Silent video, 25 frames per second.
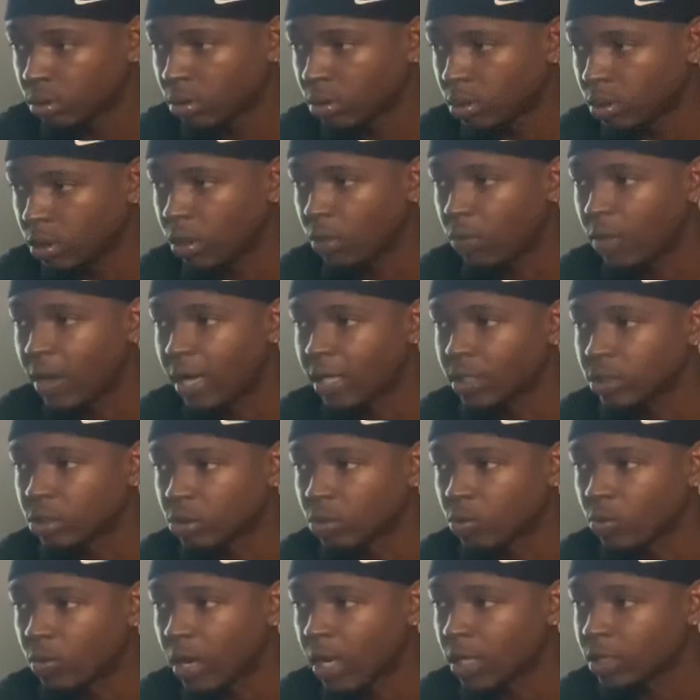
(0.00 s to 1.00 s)
Look, watch
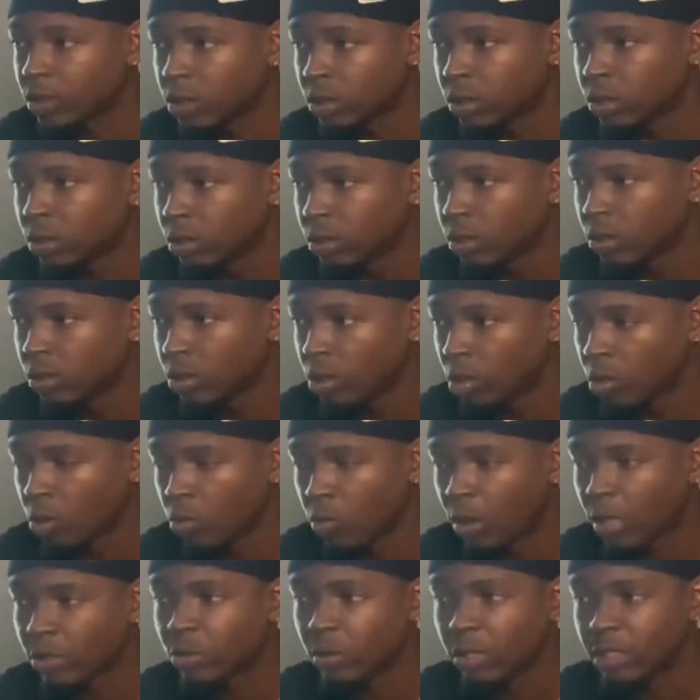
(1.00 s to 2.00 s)

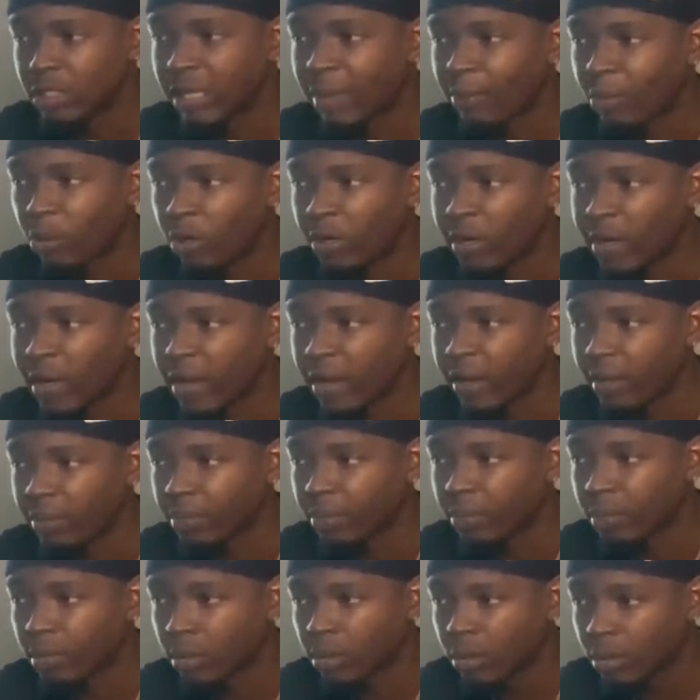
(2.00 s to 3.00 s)
when he stop on the dime.
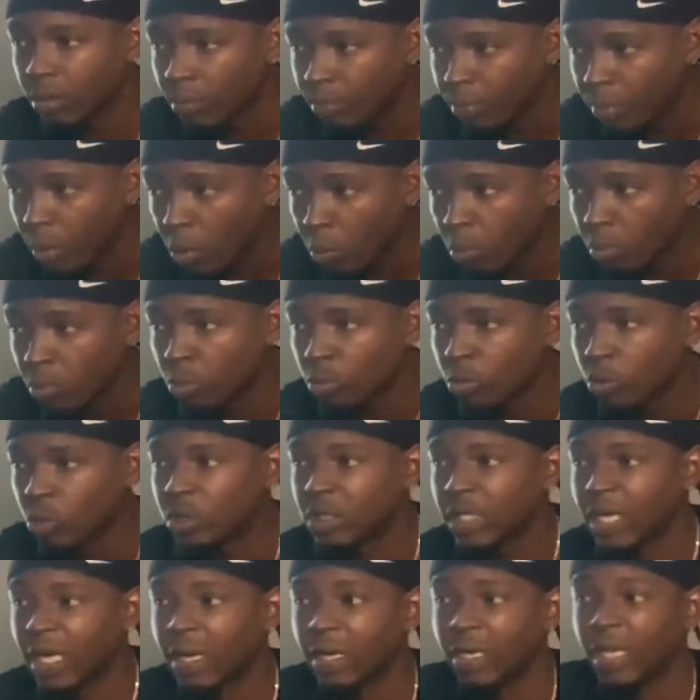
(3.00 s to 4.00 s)
Ooh, you
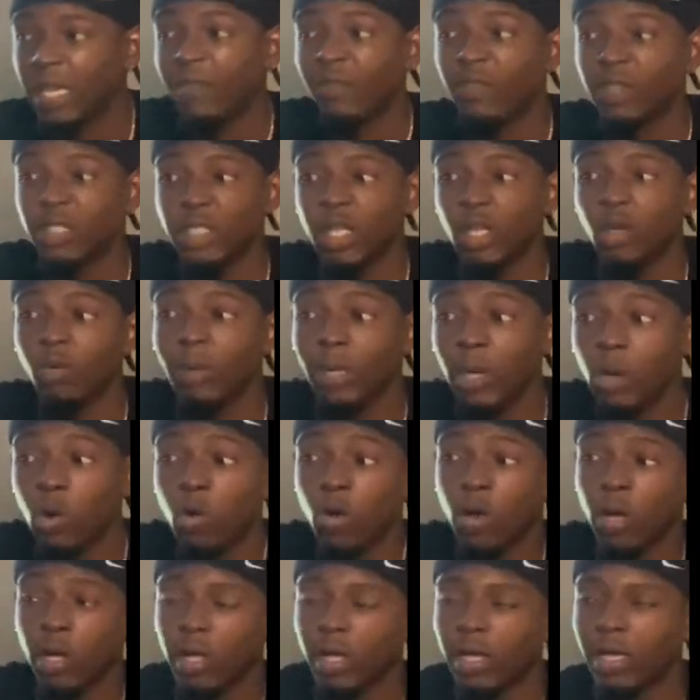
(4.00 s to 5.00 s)
see how the defense still be
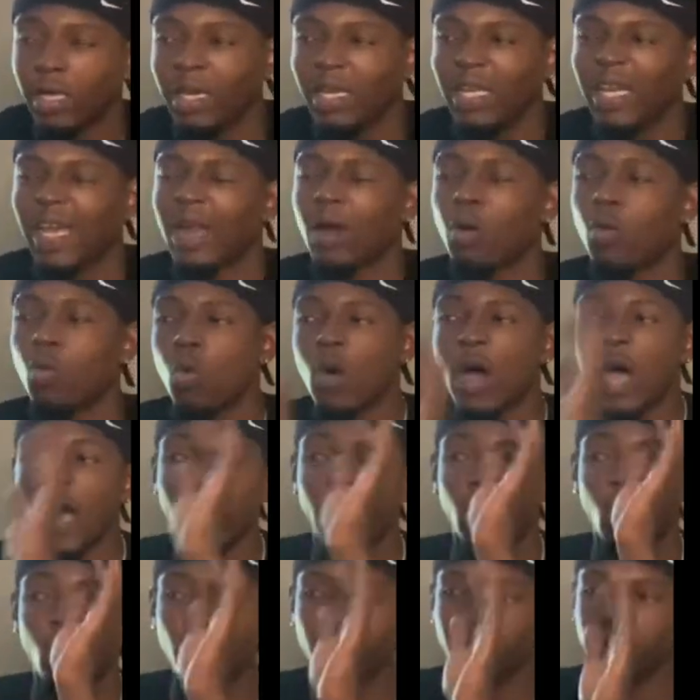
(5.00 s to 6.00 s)
going? He got a
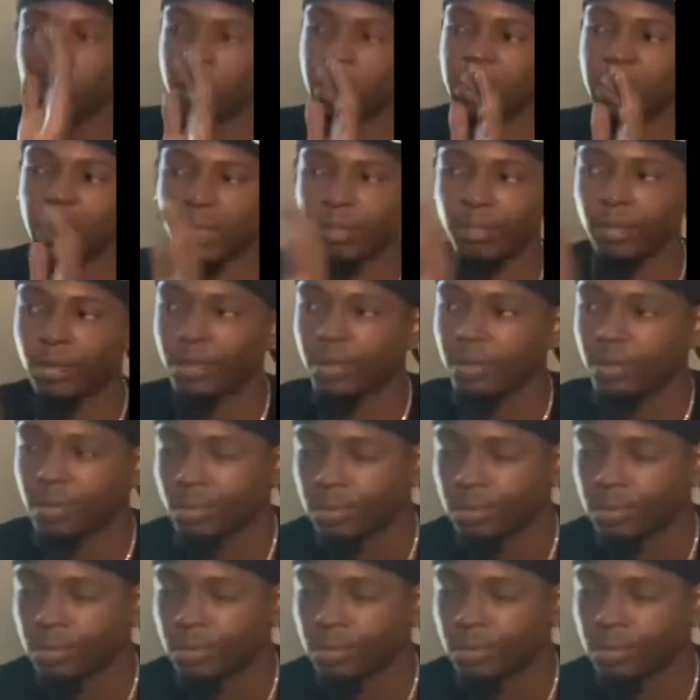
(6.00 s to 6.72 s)
wide open shot, bro.